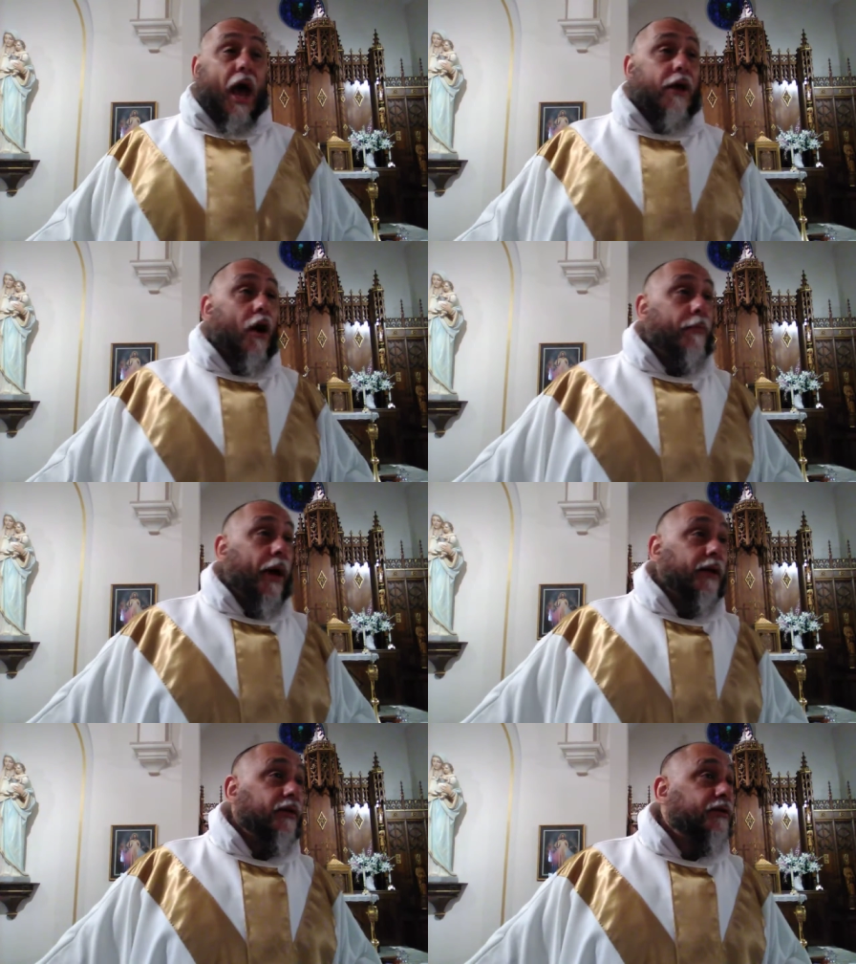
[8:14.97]
and our
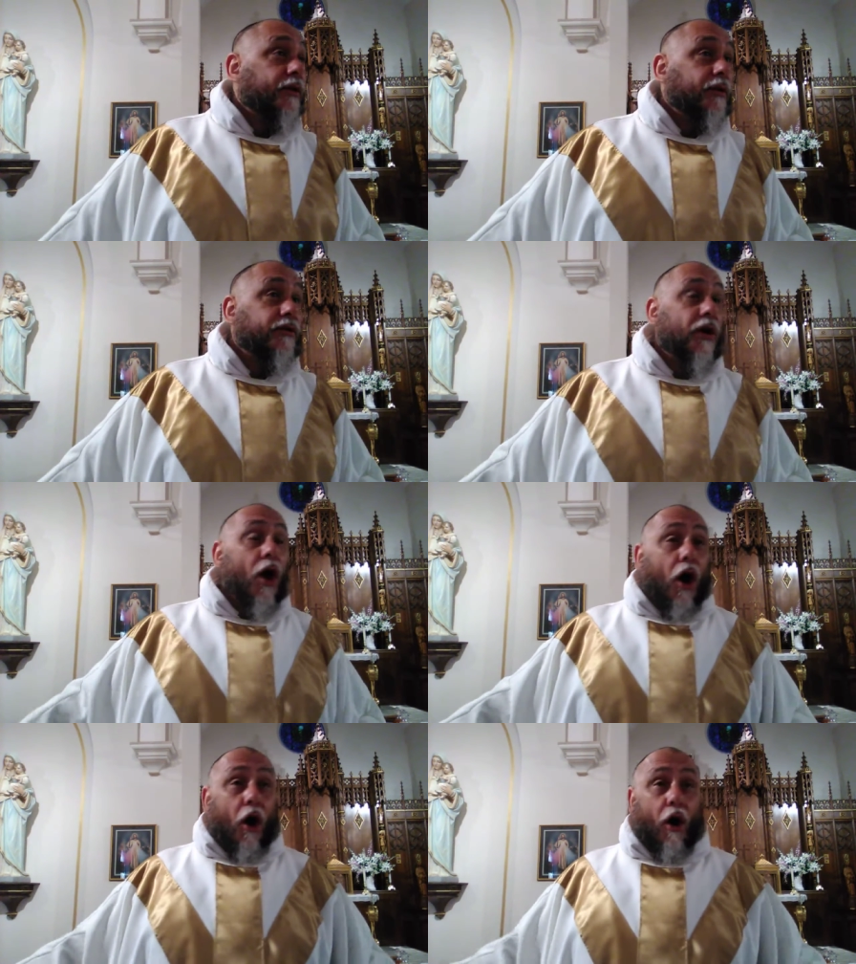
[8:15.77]

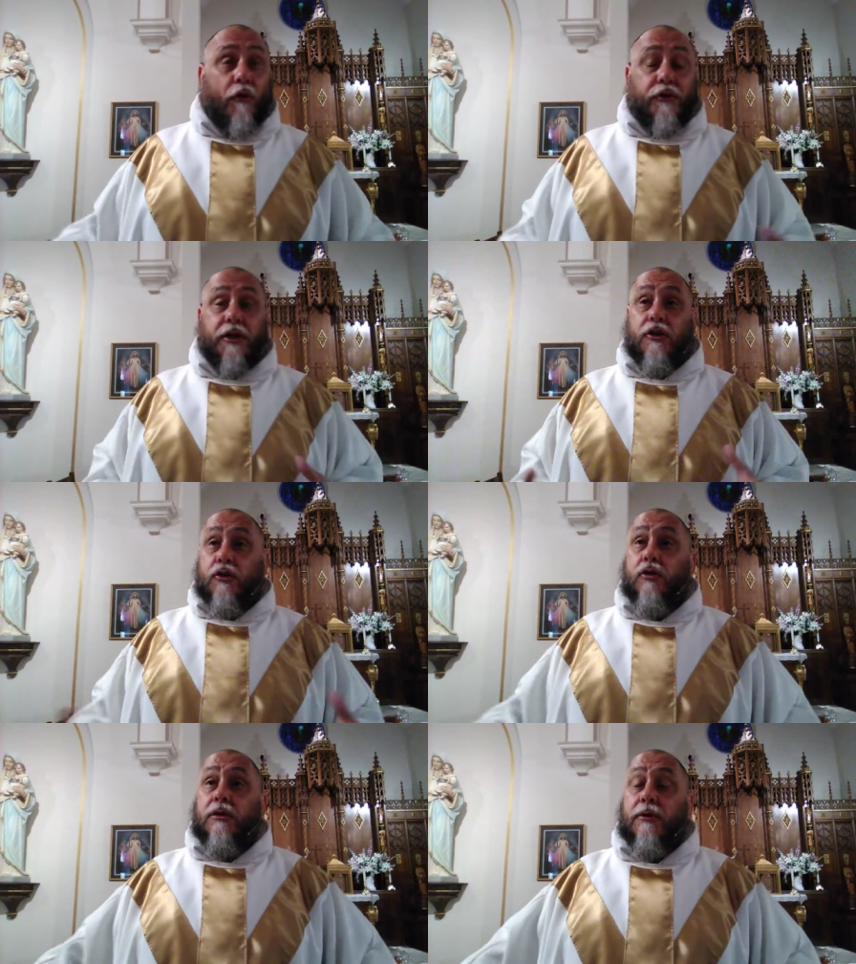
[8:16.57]
penances offered in
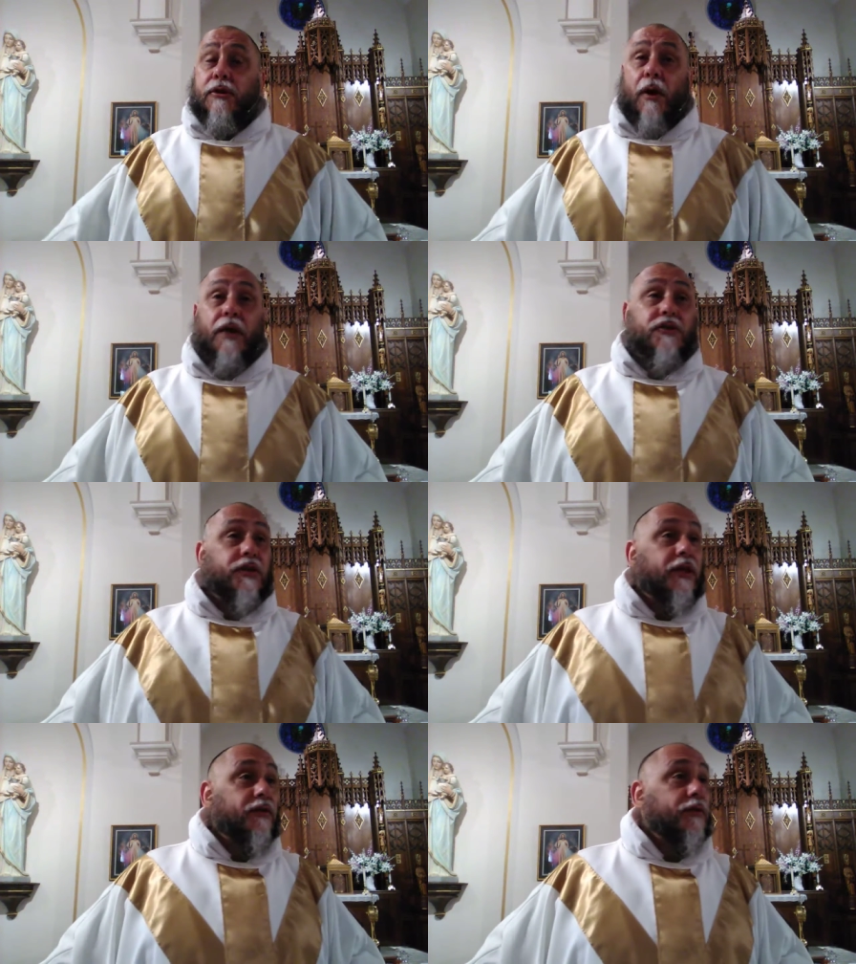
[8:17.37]
union with
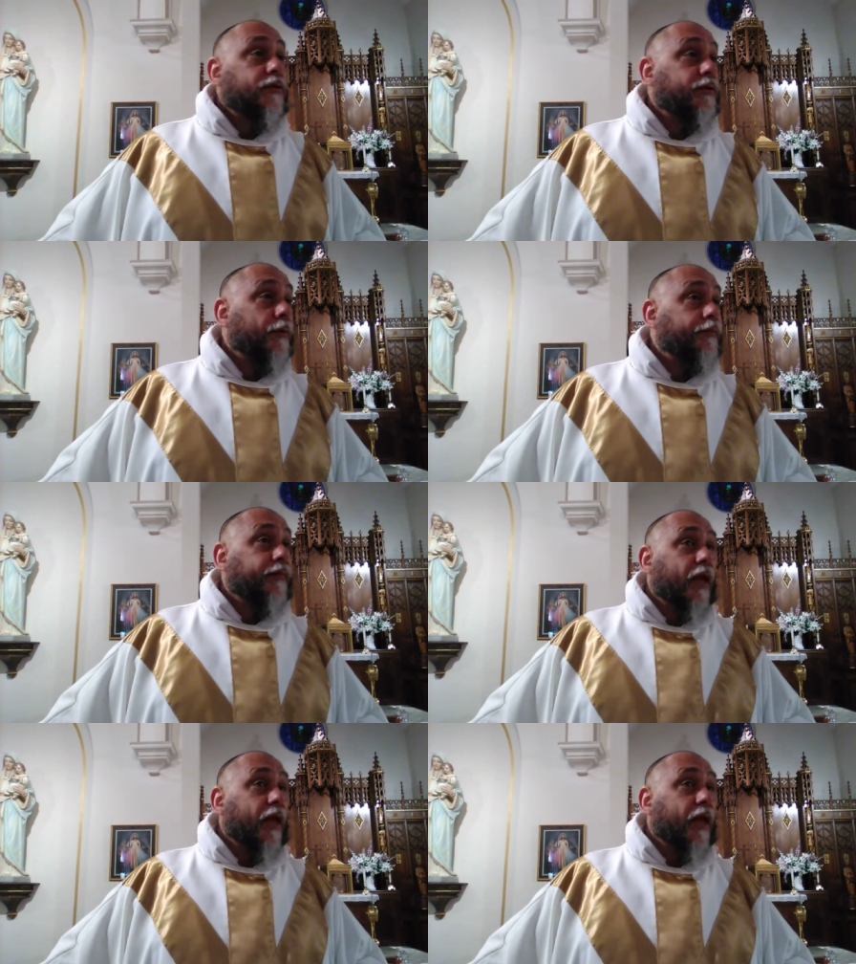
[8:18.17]
Christ Jesus.